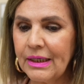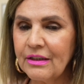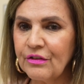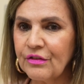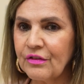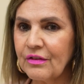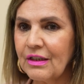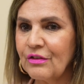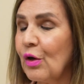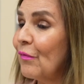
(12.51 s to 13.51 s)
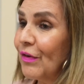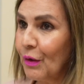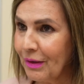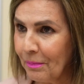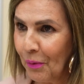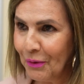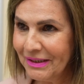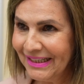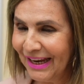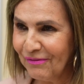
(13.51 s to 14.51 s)
it's it's a very
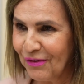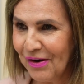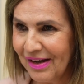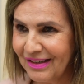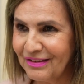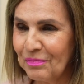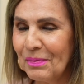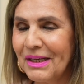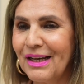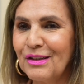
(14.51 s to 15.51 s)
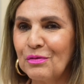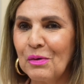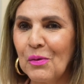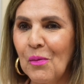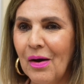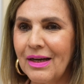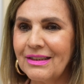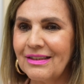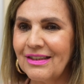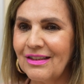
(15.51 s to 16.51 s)
important date for us because we
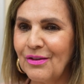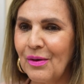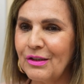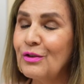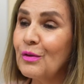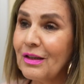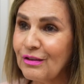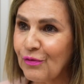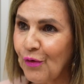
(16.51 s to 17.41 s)
want to do this